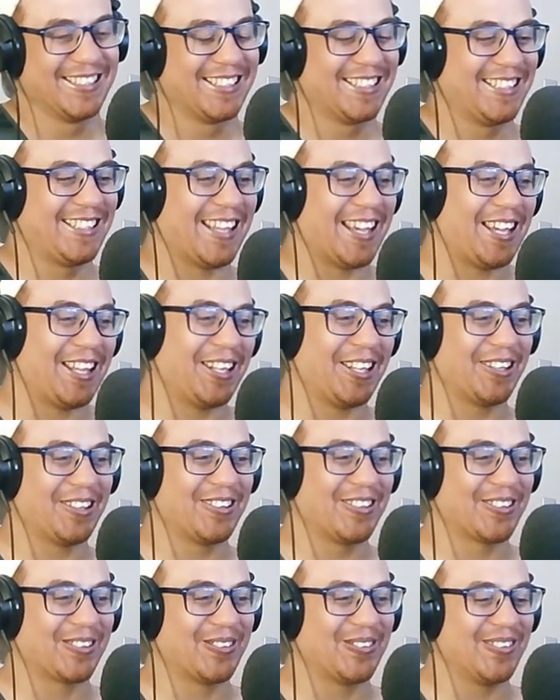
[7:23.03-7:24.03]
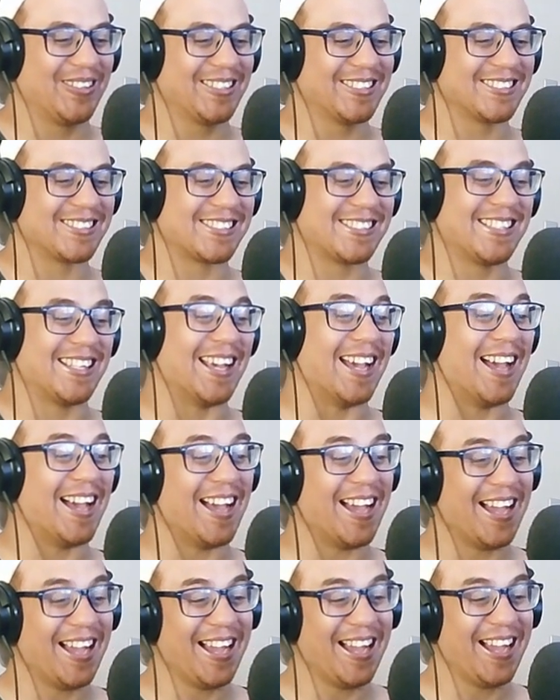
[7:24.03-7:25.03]
Daily request.
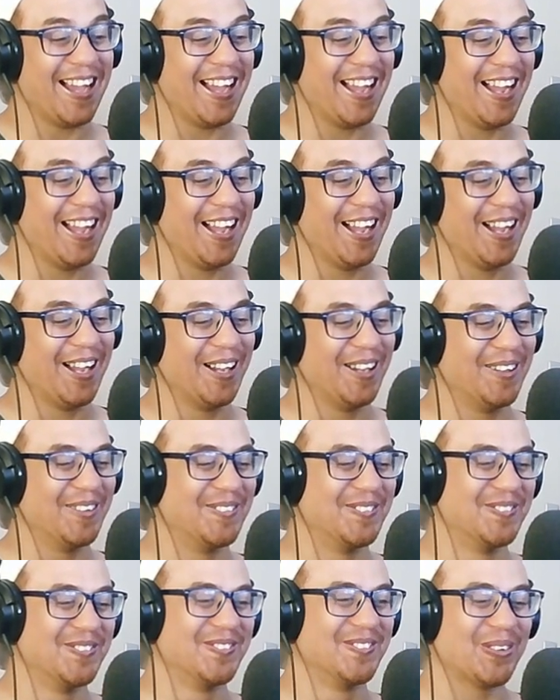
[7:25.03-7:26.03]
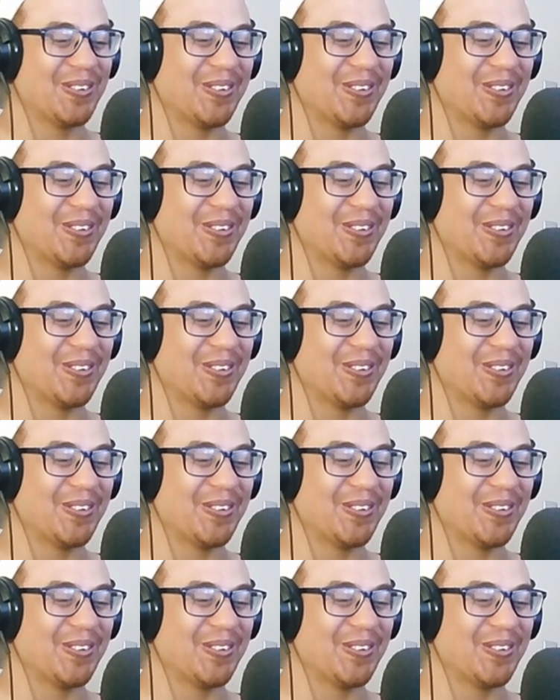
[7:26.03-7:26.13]
Damn.